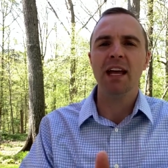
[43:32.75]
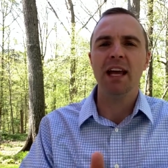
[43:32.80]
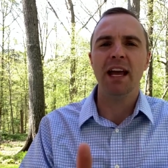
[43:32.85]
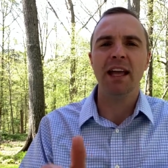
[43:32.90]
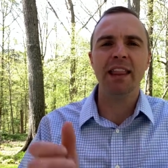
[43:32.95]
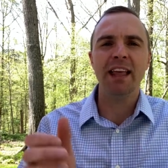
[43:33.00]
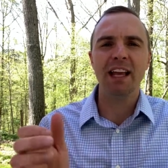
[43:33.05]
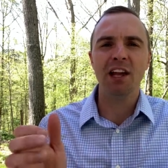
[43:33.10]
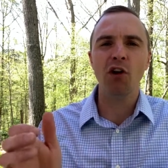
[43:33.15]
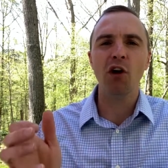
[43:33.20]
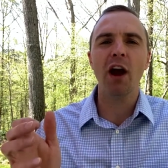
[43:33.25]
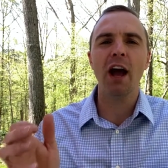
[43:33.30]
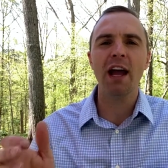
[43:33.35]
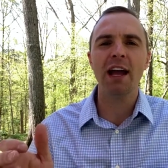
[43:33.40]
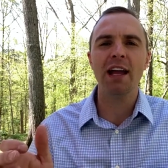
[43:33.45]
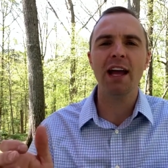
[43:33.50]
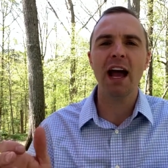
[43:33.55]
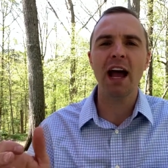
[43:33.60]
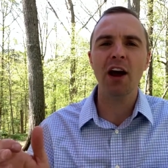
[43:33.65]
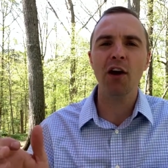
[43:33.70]
and they
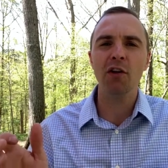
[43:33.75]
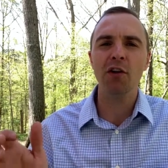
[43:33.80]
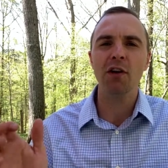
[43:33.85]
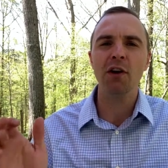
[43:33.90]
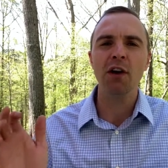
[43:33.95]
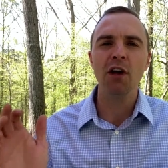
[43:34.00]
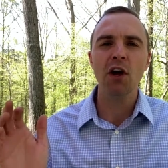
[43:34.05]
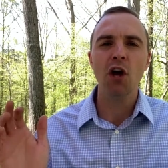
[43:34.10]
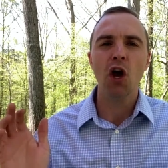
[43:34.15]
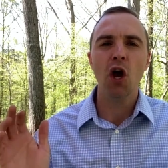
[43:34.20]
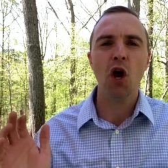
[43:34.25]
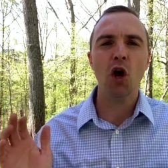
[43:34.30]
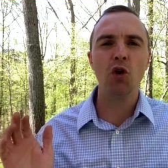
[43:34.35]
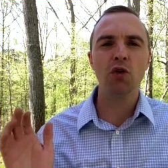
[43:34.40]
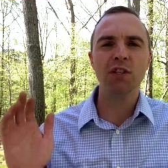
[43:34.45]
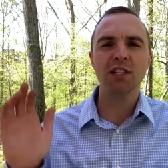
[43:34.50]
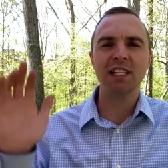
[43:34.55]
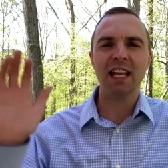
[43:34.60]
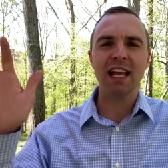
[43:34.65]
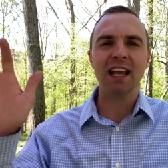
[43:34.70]
cry out,
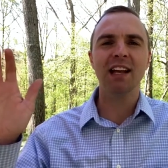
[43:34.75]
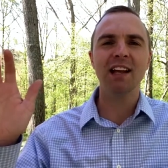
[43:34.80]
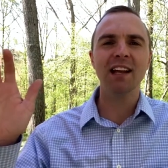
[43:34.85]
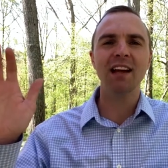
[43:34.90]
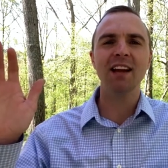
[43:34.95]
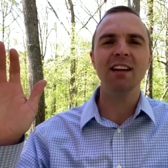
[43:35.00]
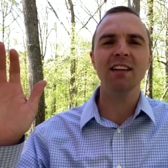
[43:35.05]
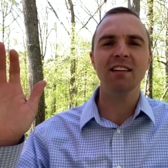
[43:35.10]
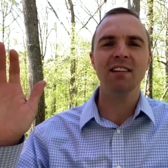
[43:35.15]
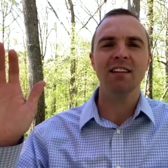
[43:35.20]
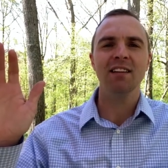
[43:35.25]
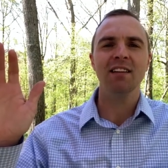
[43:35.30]
Hosanna